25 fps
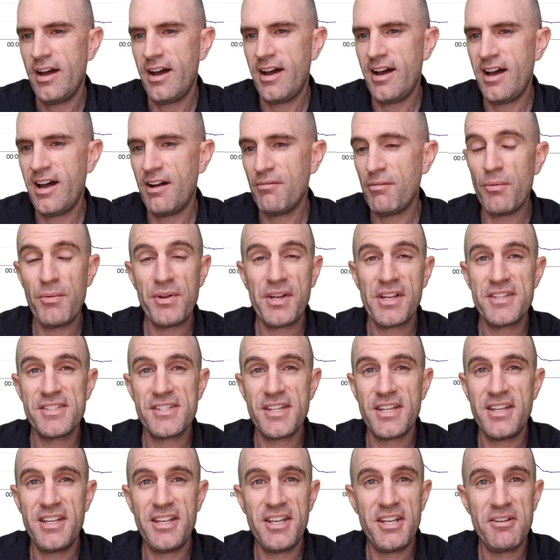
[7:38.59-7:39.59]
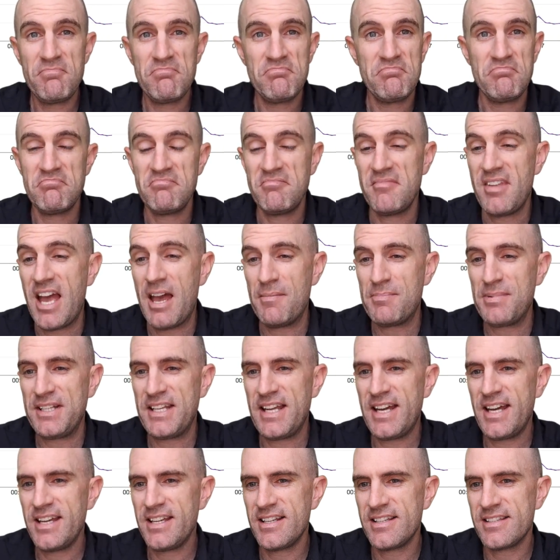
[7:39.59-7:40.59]
Uh, what we can see here, happy
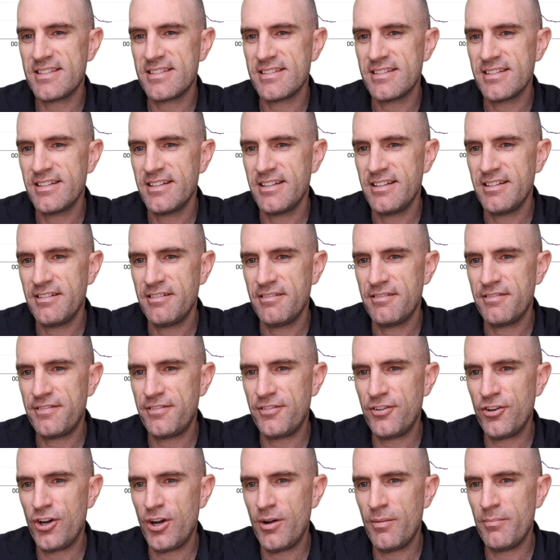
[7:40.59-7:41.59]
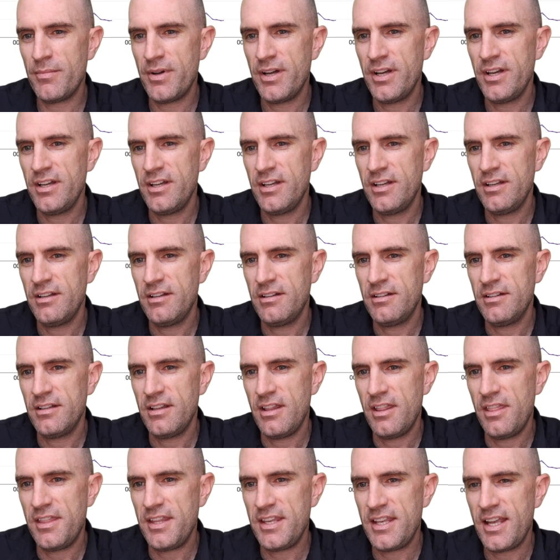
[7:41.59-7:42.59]
days. From
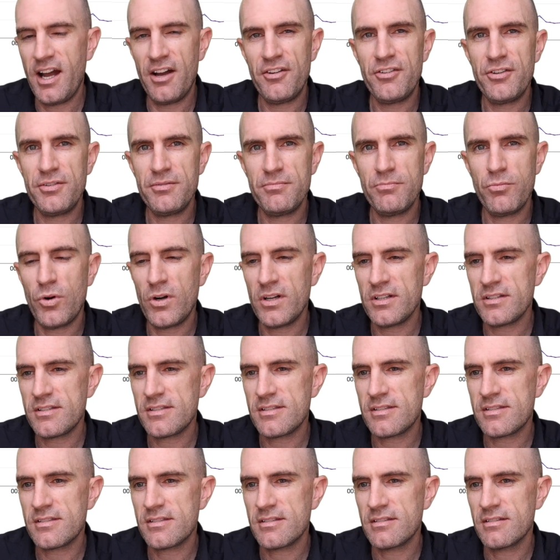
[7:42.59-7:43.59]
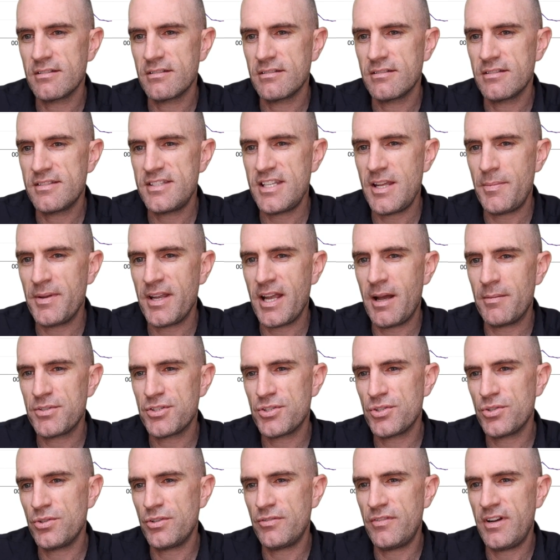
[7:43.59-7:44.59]
the 100 watts, stepping up
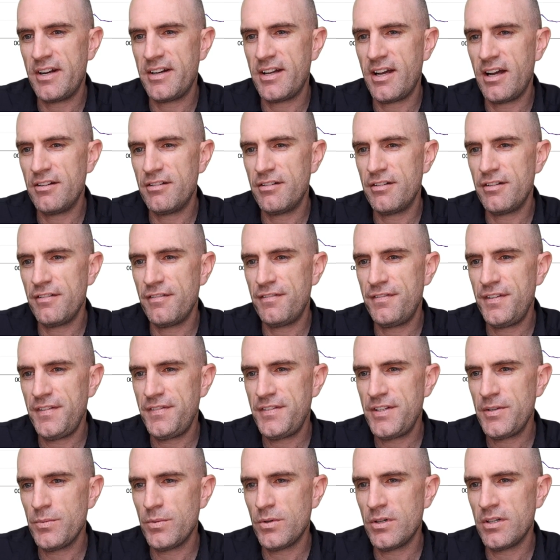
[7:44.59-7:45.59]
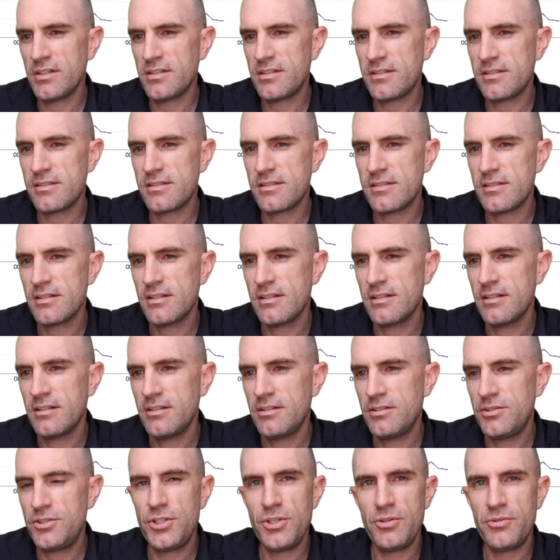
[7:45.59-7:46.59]
to around 150 watts,
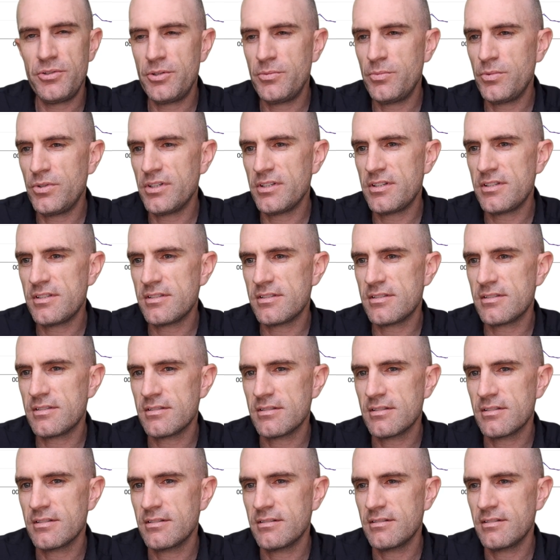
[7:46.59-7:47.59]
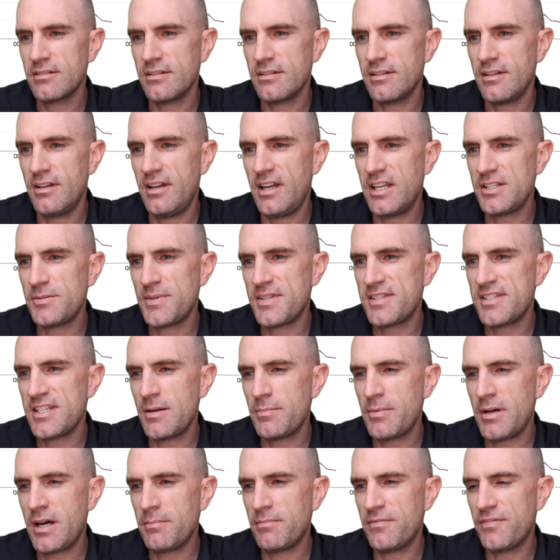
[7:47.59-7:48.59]
200 watts, and as we
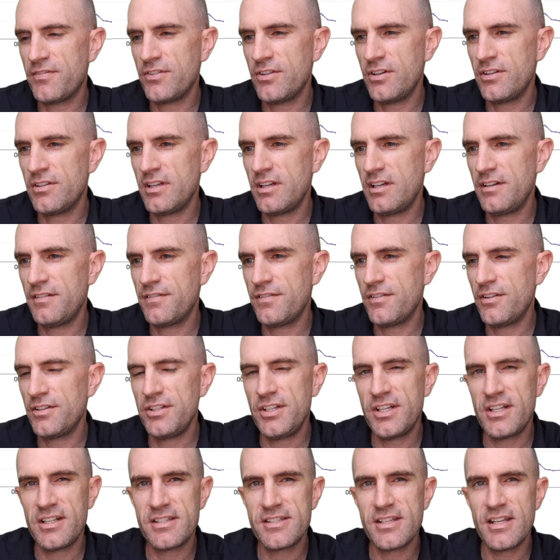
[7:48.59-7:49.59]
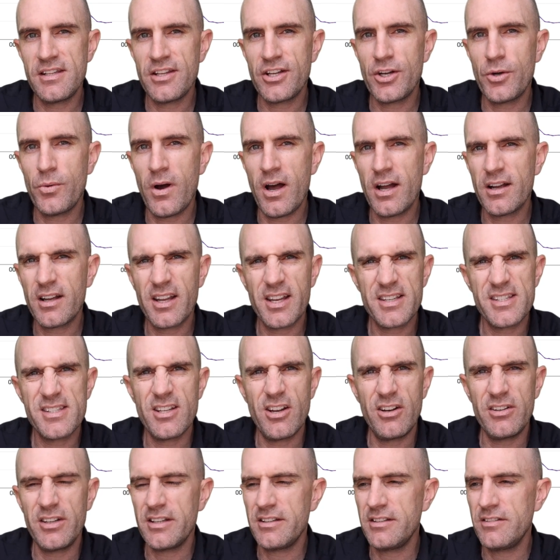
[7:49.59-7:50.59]
step up further and further, you can see the Quarq. I guess
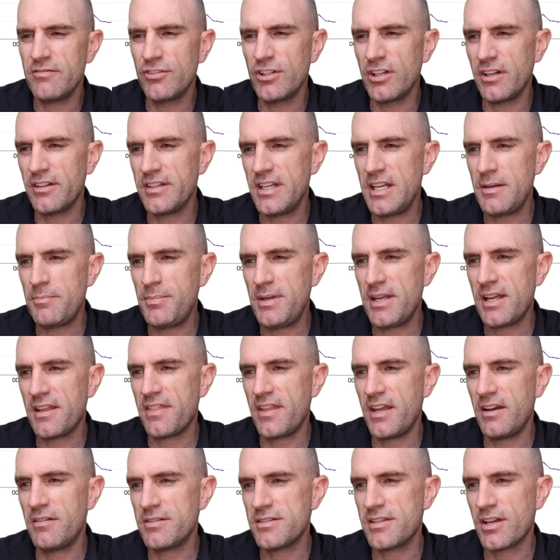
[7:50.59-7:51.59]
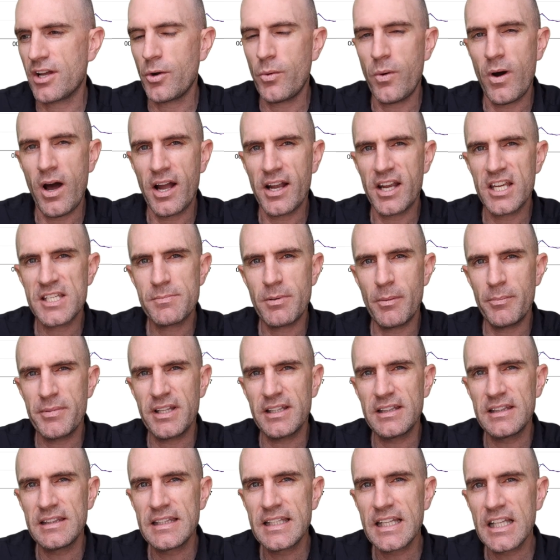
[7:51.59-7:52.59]
the only real nitpick there is the Quarq is probably
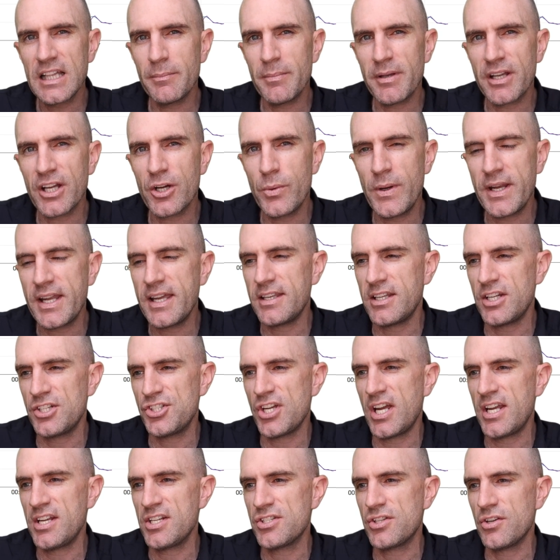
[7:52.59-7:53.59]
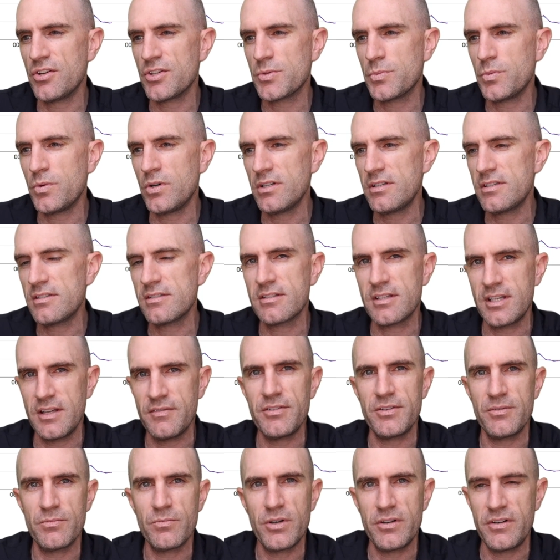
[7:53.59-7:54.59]
a little bit quicker to change those watts
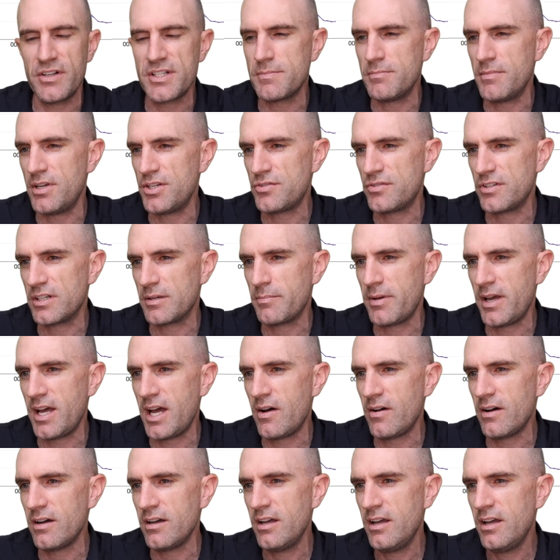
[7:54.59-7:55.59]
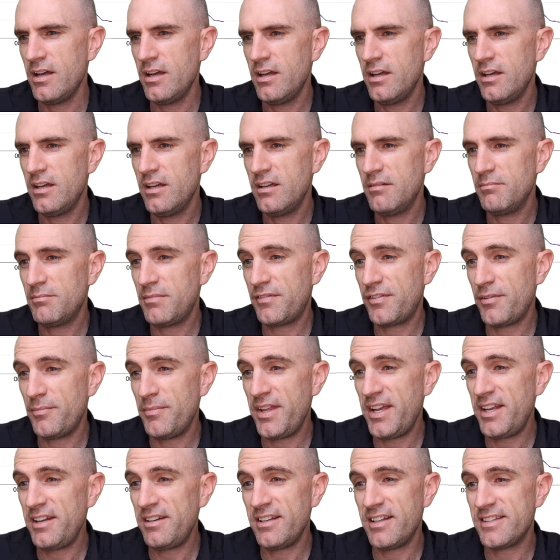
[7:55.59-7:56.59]
given where it's measuring power. But from
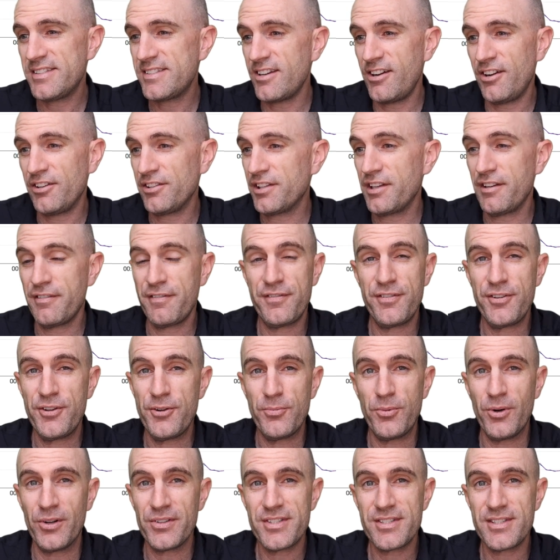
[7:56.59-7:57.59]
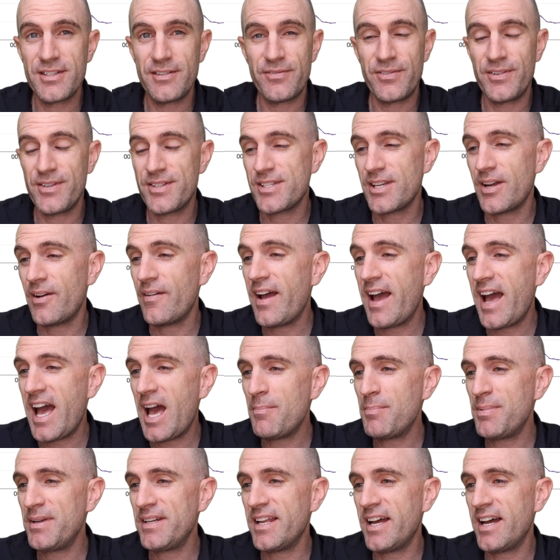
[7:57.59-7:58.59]
then, it's only a few watts different. So
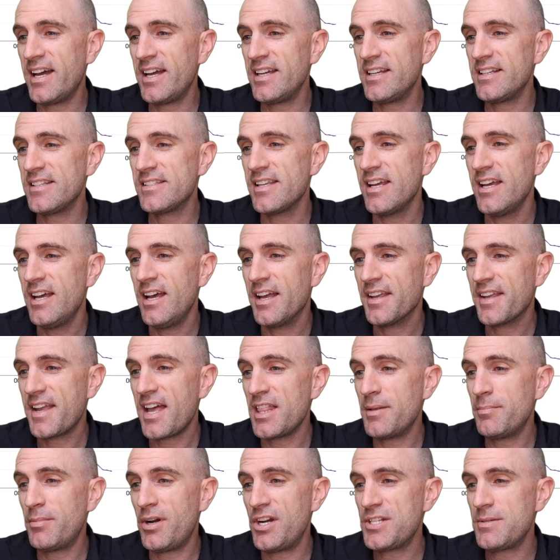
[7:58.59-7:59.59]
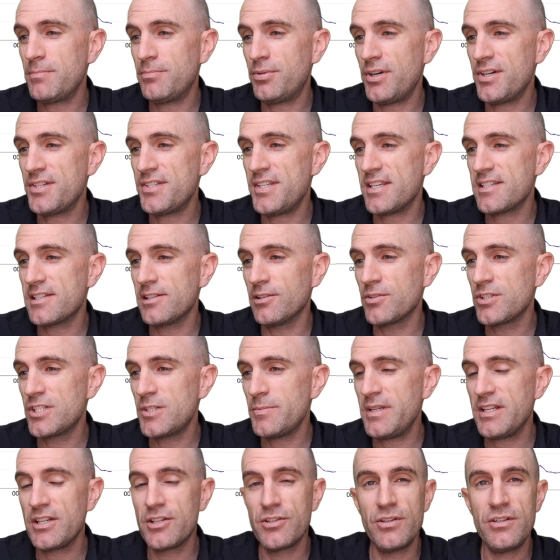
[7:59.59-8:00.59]
happy days. Calibration process looks
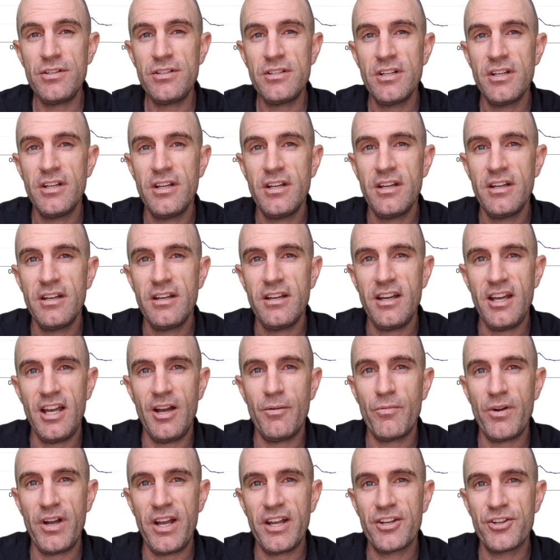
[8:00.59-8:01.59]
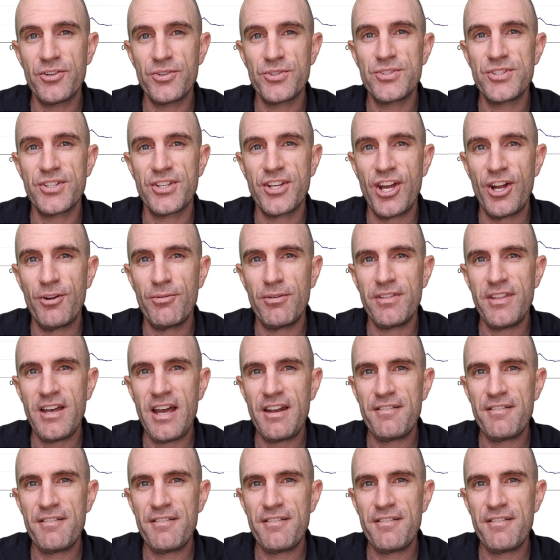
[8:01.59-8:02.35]
to be good and we're good to go with